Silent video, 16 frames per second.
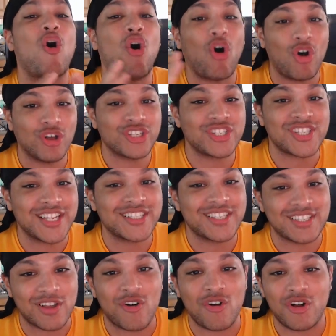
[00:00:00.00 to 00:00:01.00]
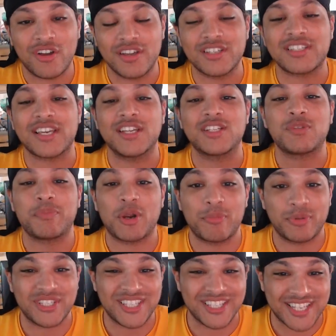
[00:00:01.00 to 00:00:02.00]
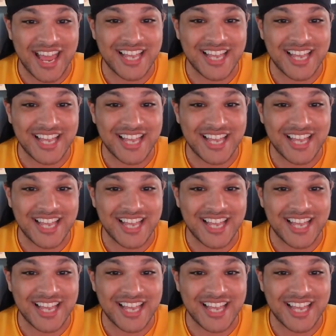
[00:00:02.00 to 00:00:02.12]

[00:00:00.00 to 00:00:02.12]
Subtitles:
all intents purposes,